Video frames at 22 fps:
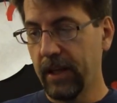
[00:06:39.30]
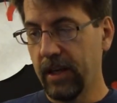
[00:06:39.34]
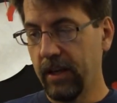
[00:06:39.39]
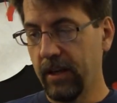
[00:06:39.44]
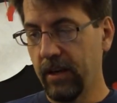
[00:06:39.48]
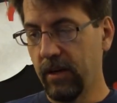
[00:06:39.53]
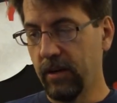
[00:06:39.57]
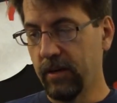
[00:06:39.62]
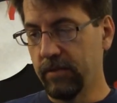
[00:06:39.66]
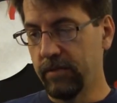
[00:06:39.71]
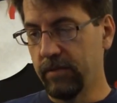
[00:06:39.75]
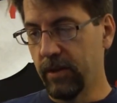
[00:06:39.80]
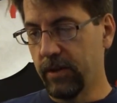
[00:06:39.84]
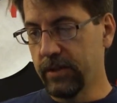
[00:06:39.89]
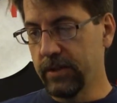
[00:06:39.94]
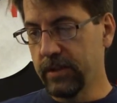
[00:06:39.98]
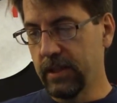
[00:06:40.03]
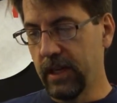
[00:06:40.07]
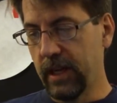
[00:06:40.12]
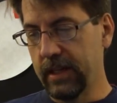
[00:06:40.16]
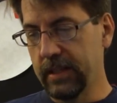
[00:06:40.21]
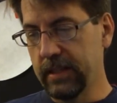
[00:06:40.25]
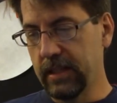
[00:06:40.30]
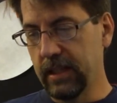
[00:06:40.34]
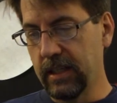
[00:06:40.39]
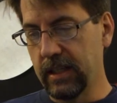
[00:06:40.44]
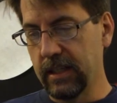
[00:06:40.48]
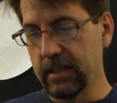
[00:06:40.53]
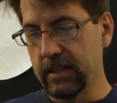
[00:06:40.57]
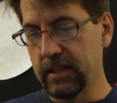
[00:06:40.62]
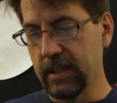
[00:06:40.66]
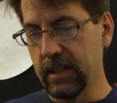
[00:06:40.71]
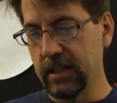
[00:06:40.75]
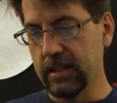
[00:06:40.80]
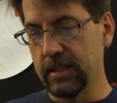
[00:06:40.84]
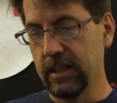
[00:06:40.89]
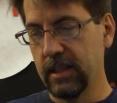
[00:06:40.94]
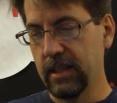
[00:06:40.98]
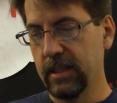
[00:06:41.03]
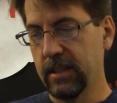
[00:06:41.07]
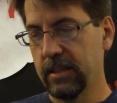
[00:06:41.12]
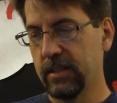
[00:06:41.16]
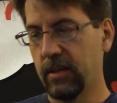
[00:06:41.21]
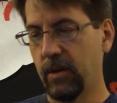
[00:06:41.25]
You know, in verse 19, he says,
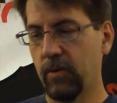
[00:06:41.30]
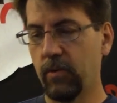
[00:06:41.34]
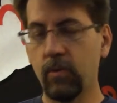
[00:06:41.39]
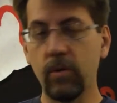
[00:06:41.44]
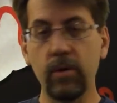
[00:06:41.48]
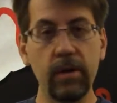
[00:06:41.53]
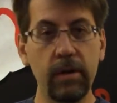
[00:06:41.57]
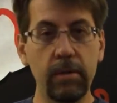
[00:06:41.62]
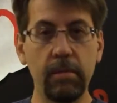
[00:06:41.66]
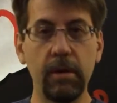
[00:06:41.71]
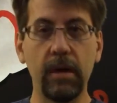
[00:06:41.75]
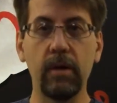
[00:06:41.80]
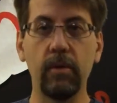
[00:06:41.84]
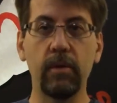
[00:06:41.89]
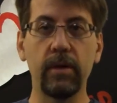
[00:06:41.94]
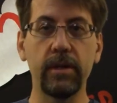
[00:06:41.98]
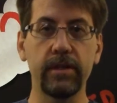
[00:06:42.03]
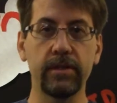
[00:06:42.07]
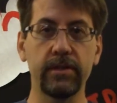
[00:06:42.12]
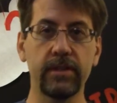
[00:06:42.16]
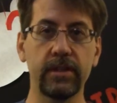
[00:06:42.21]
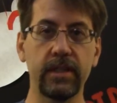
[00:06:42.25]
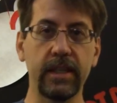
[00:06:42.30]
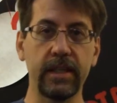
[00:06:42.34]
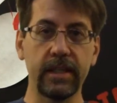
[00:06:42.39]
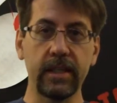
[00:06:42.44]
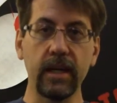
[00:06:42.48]
don't worry about what you'll say.